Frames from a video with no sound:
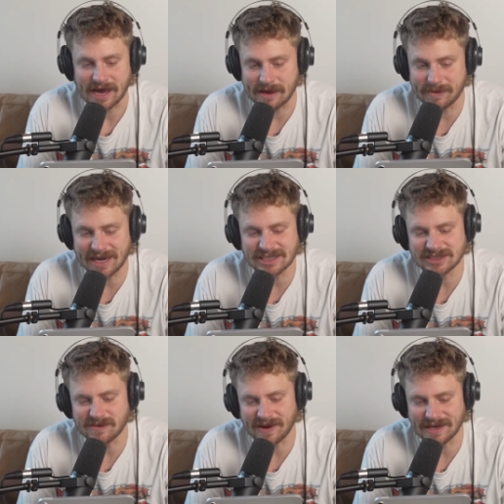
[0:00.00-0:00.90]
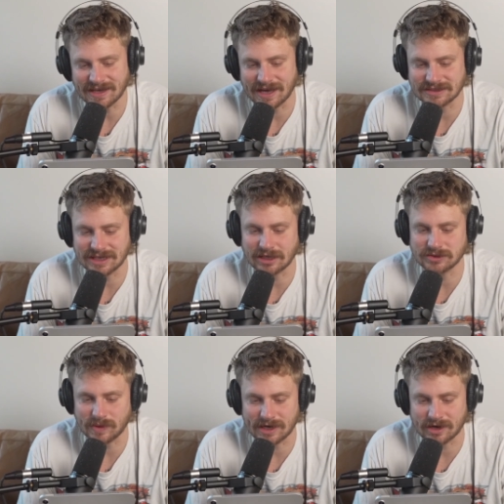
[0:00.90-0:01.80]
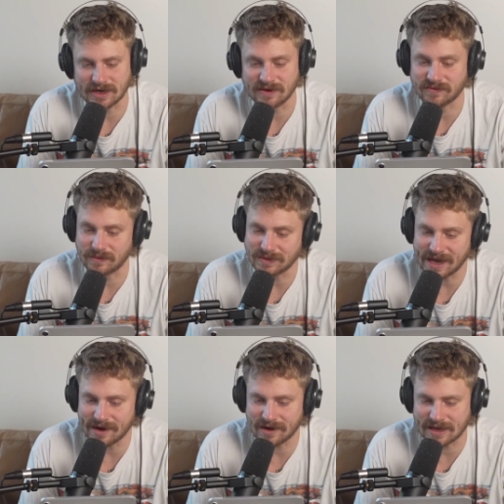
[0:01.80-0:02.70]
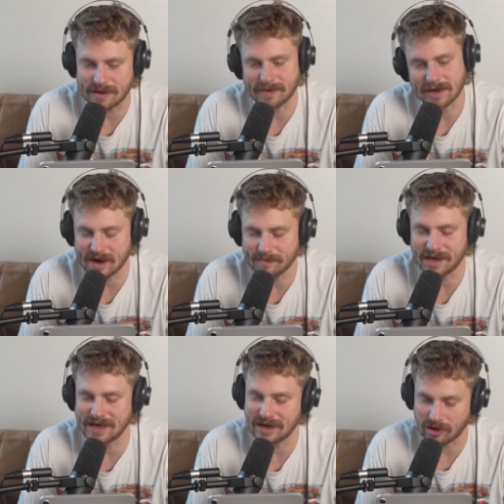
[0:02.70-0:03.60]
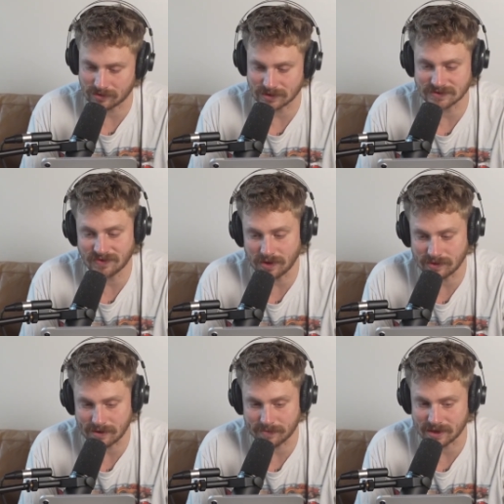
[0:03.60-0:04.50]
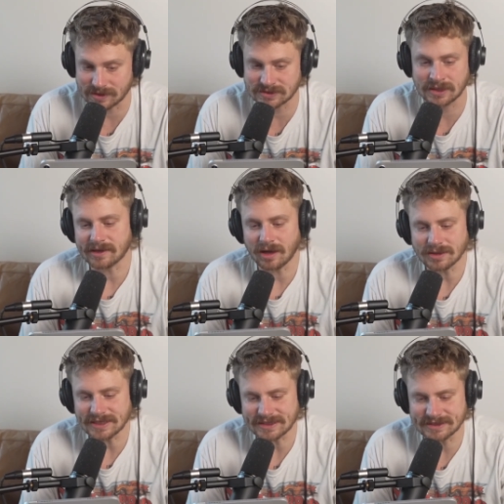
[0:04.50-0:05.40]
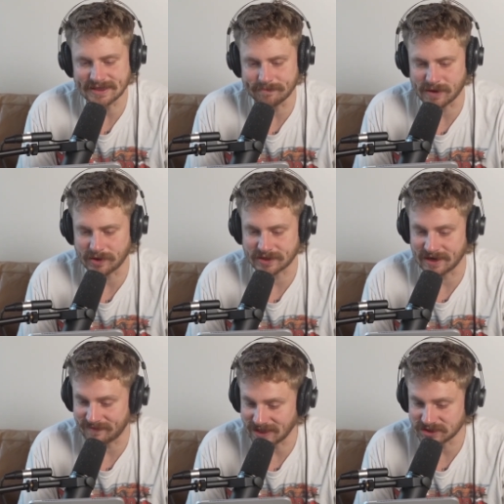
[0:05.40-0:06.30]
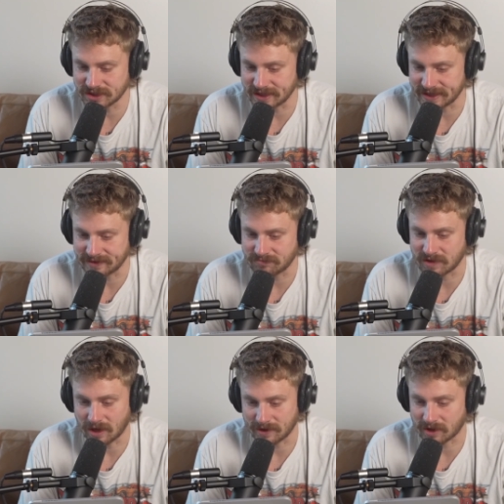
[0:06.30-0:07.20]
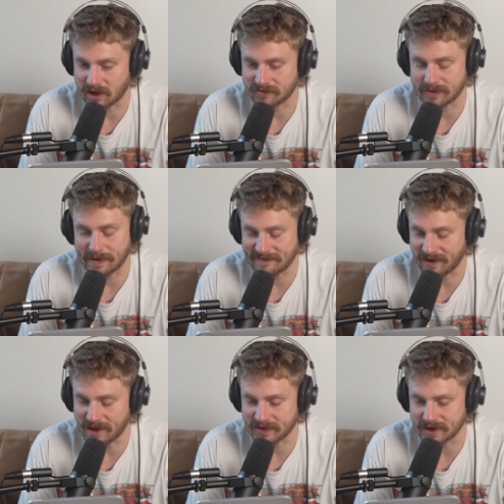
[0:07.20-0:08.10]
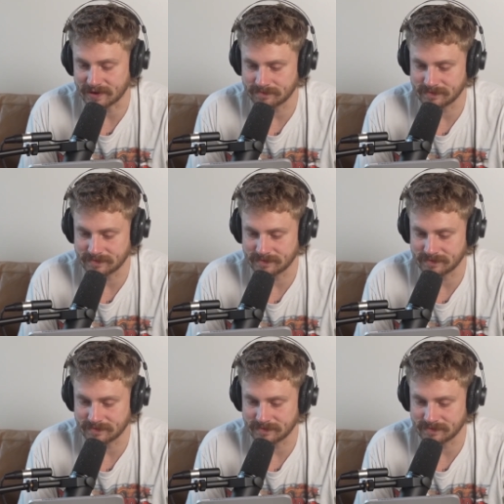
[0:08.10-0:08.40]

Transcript: I managed to find a cousin on Twitter and from there get my grandma and uncle's phone numbers. I contacted them both and eventually got a call from my father